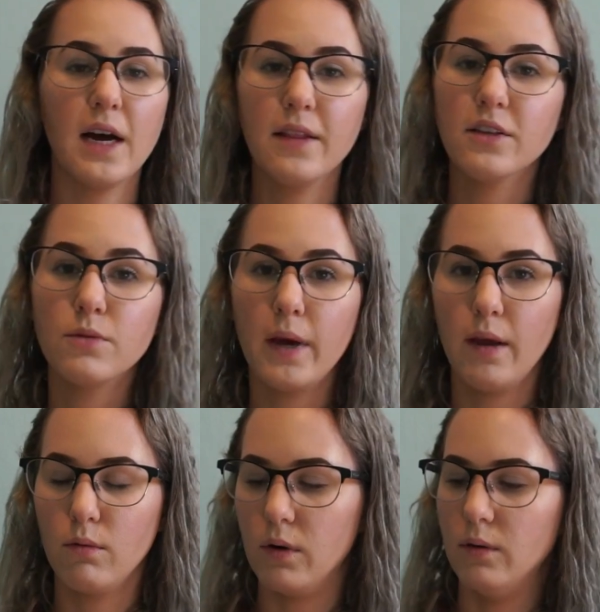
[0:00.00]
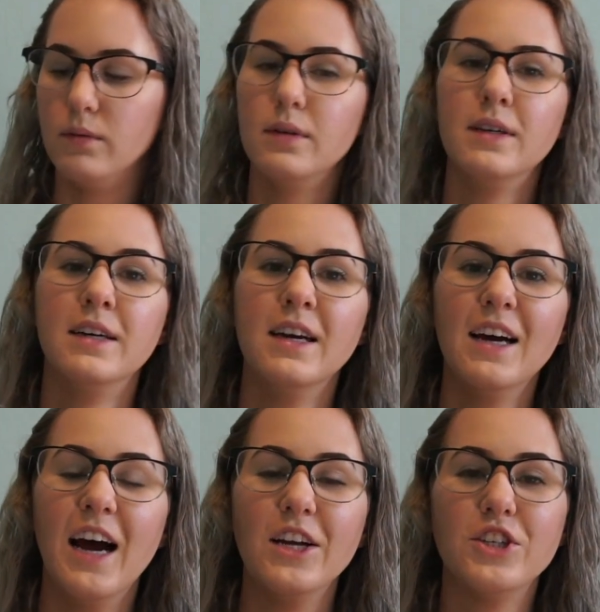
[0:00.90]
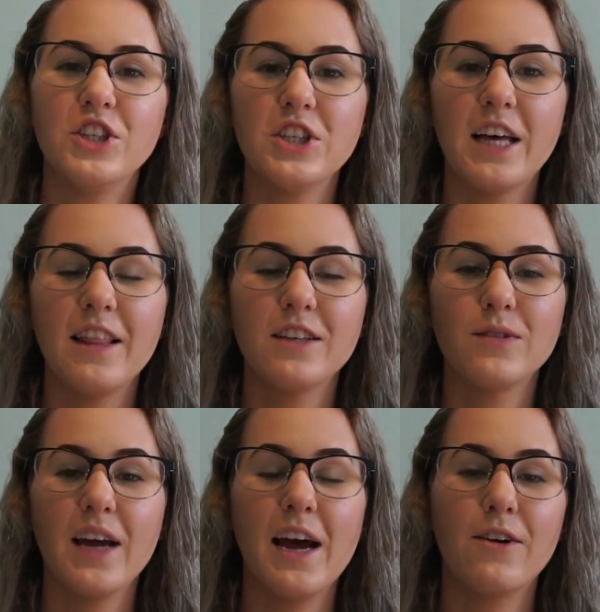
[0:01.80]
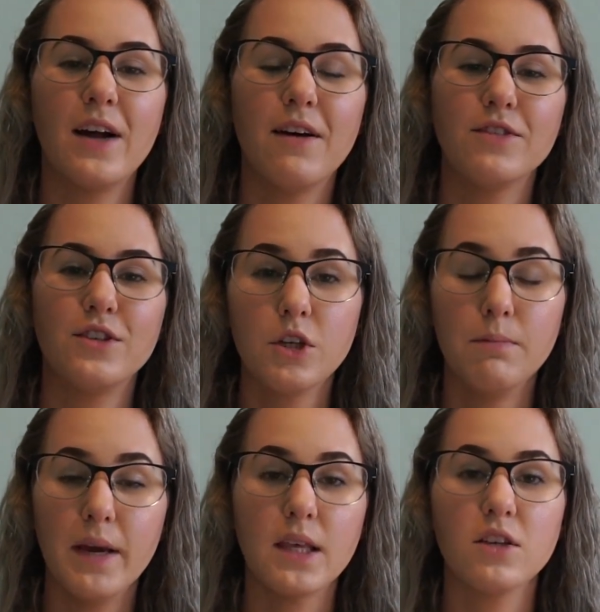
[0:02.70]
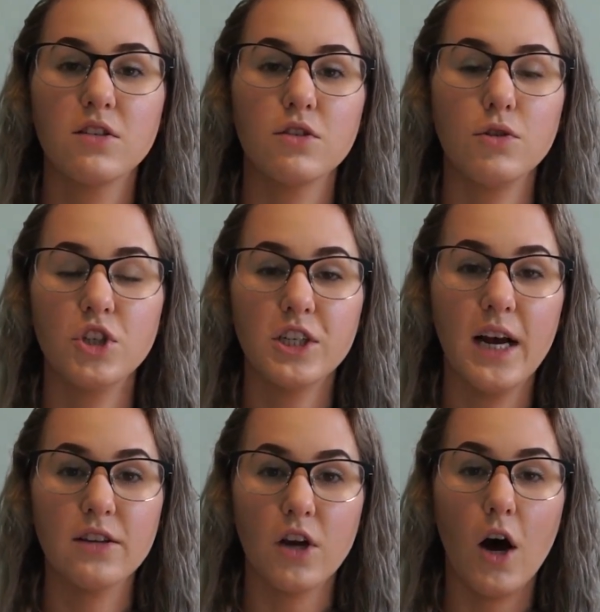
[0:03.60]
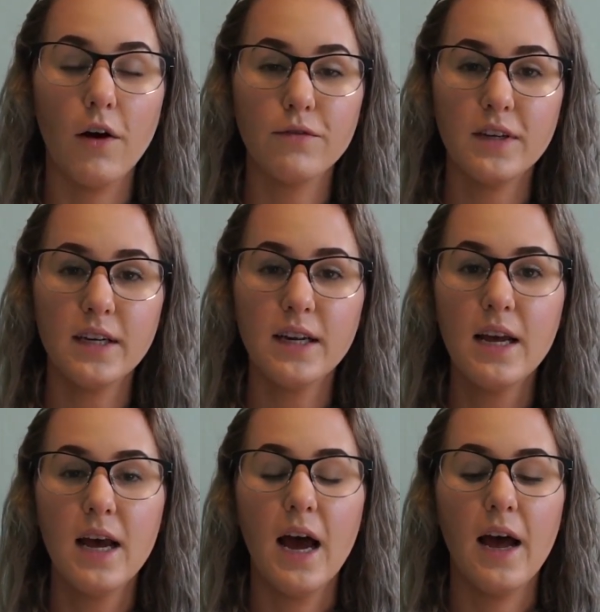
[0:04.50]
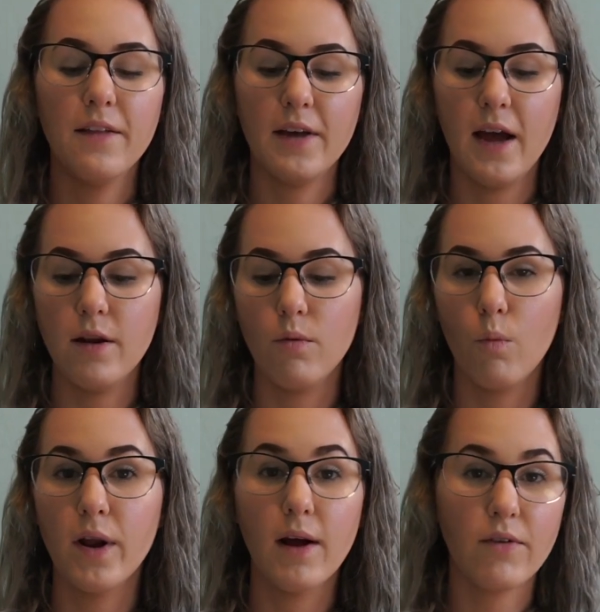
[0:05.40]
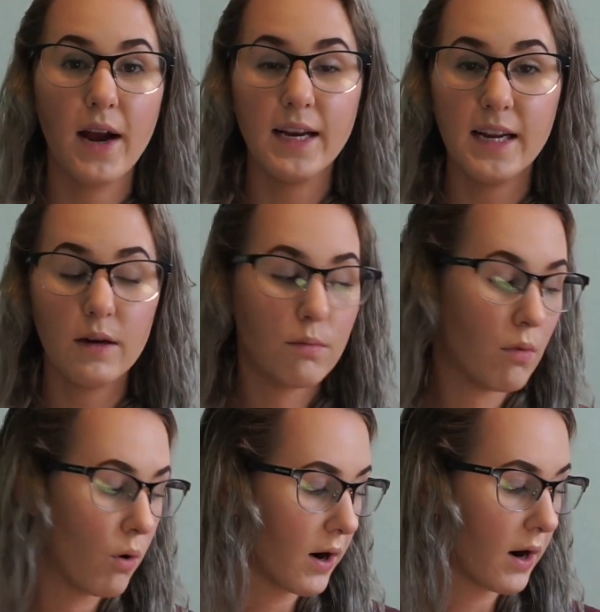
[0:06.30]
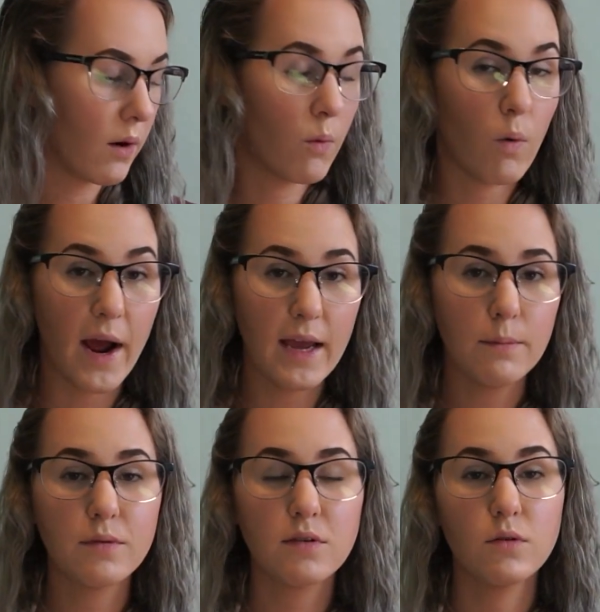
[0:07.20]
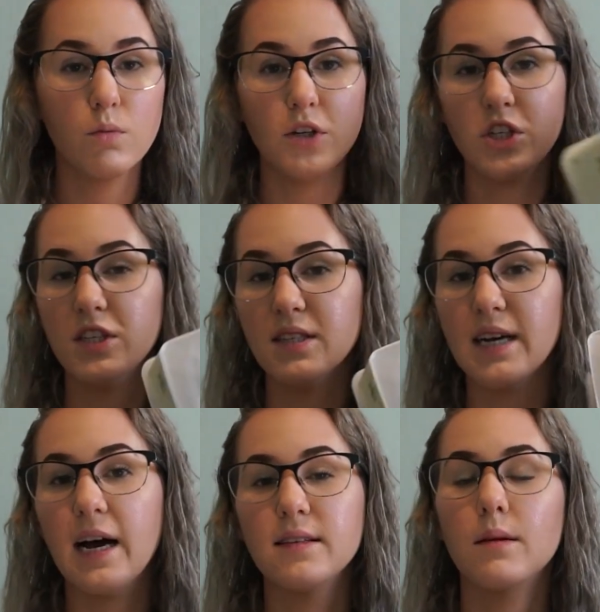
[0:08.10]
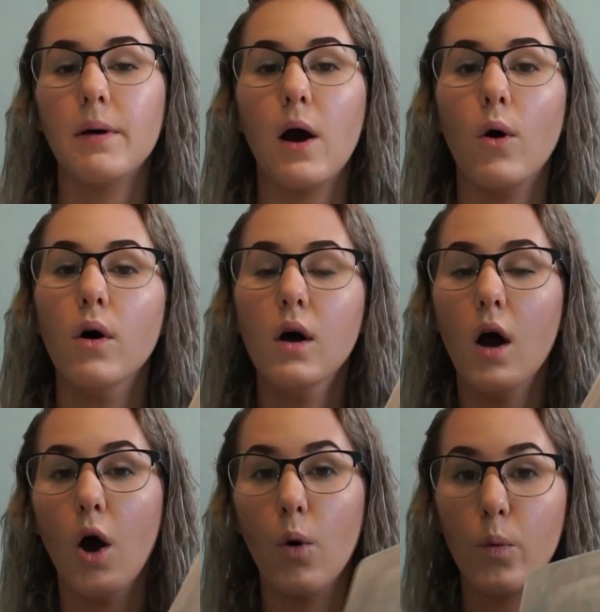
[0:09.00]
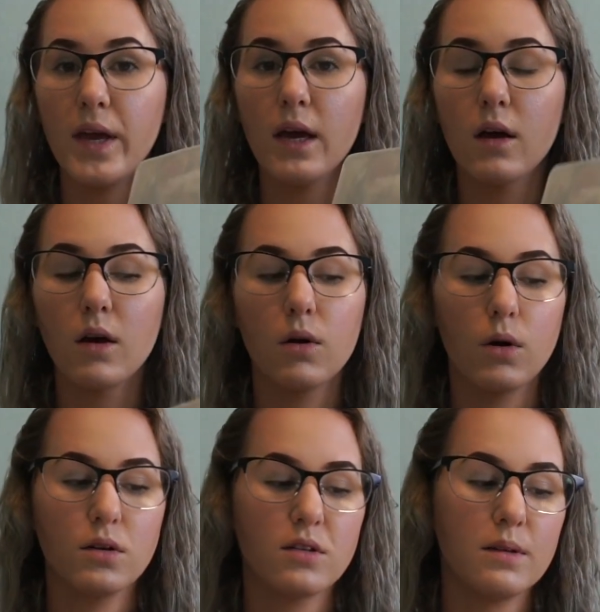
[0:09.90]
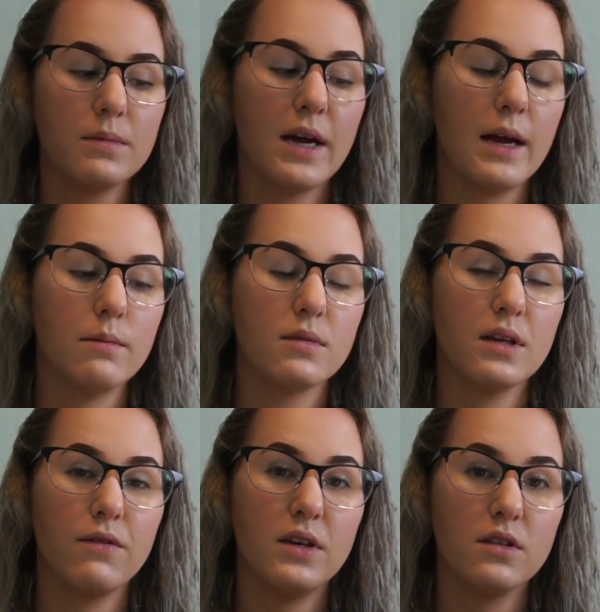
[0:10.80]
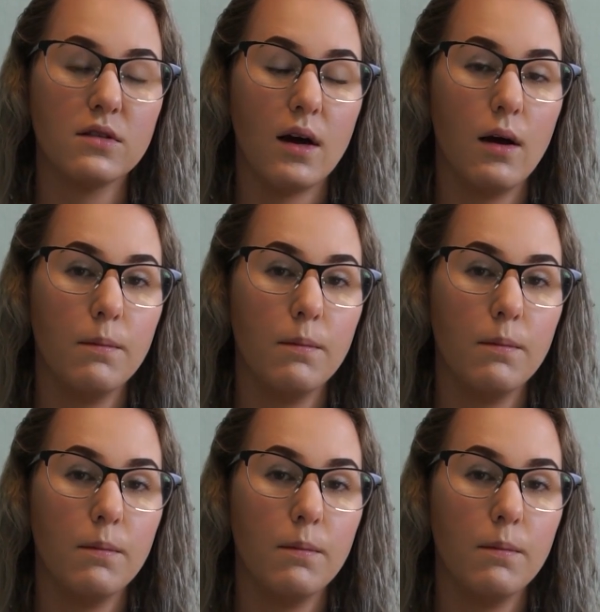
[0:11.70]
that this way, I just do that this way I don't have to make the solution as often. And then whenever I need more wipes, which this lasts about a week, or sometimes if he's